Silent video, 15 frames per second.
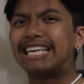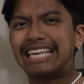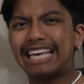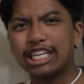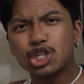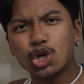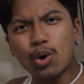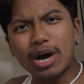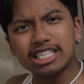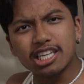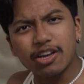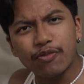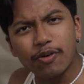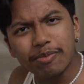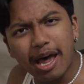Get your ass
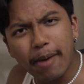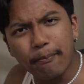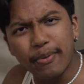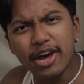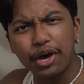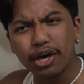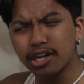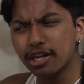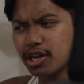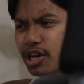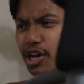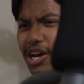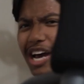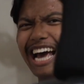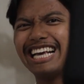up from that bed
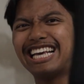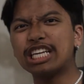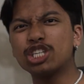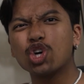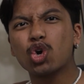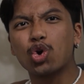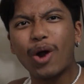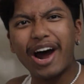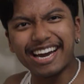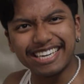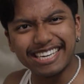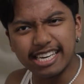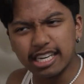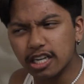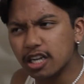and get your
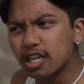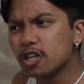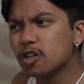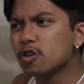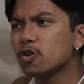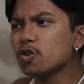grinding.